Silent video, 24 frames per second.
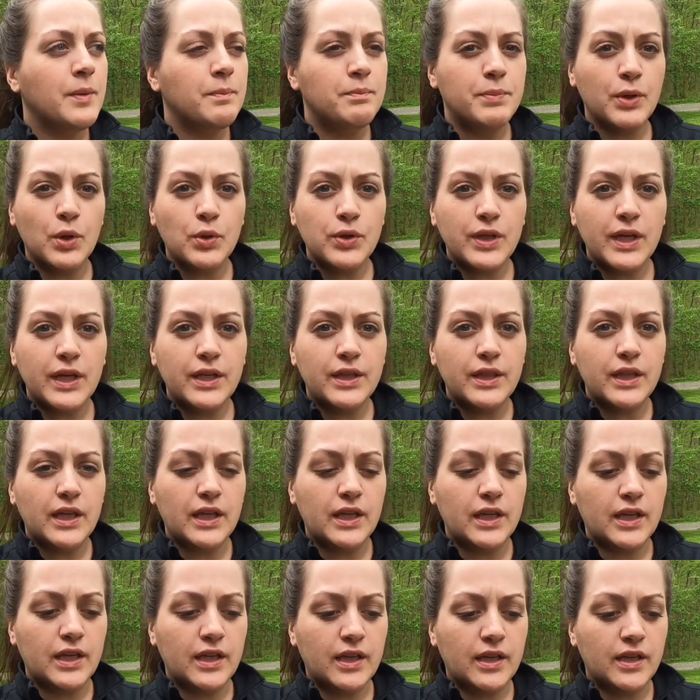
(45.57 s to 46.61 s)
building
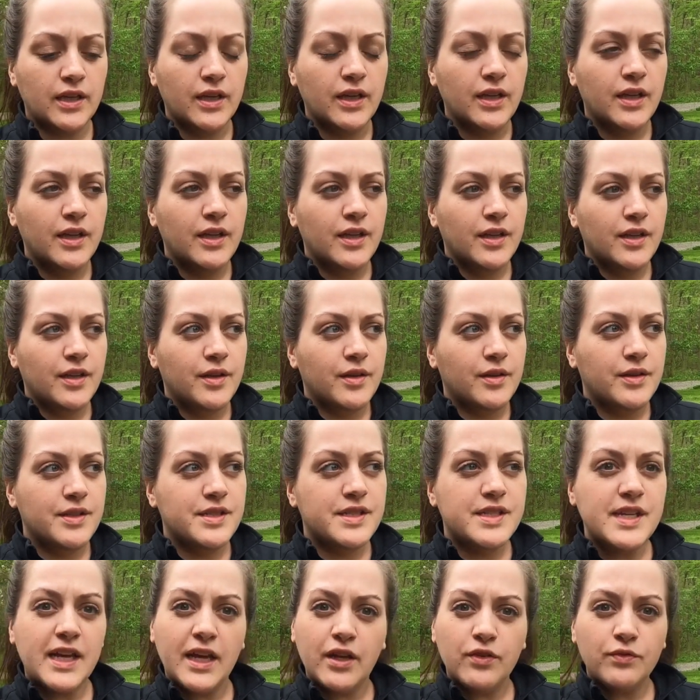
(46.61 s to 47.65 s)
the
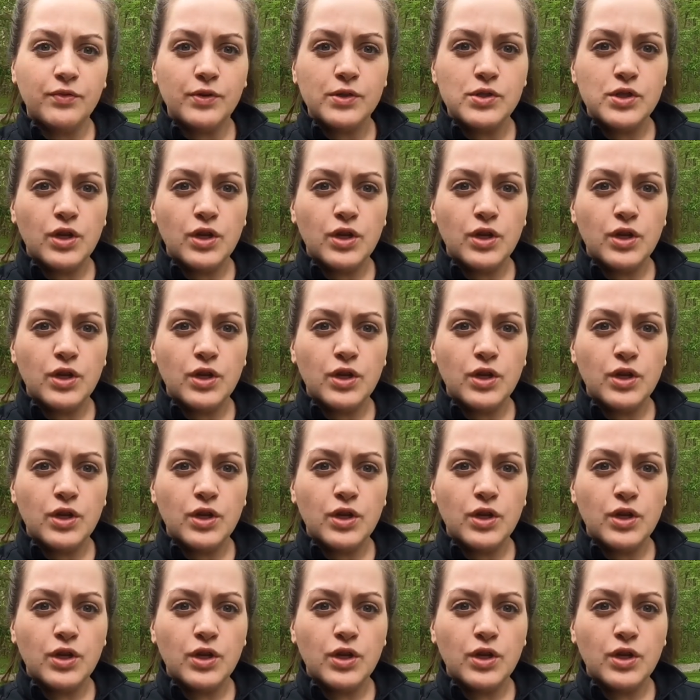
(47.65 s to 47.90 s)
stand for it